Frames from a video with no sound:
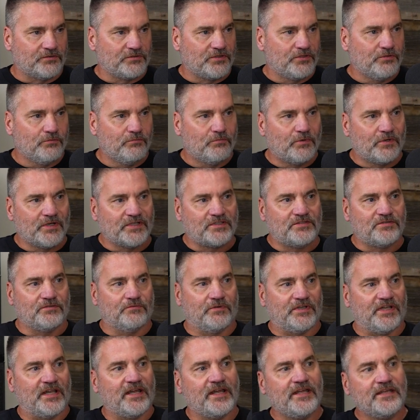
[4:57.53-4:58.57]
You want to
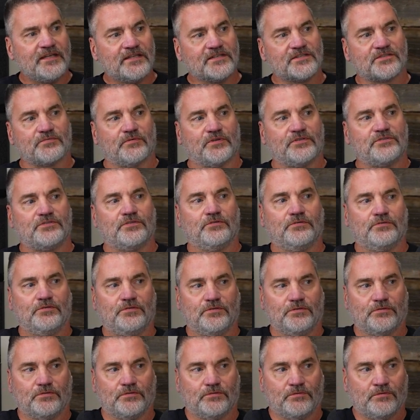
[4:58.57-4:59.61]
enhance what you
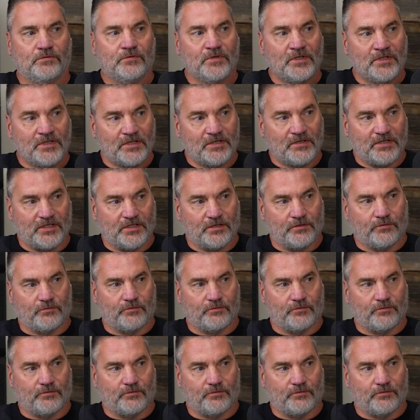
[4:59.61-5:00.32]
do in a